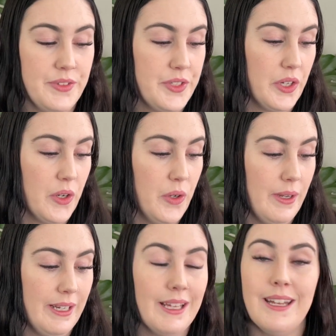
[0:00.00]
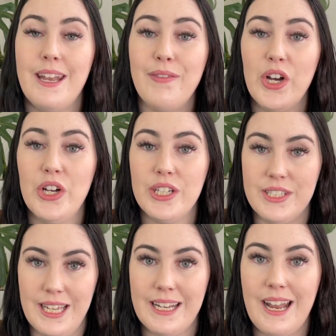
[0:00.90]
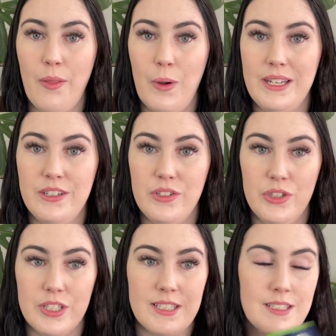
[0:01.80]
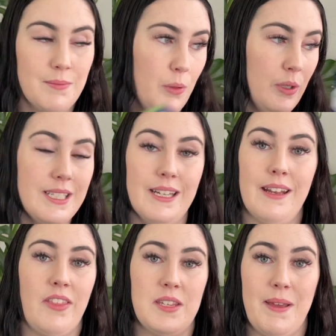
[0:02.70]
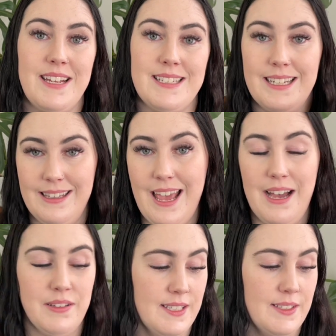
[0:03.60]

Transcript: so it can never hurt to get another one to just put in another space in the house.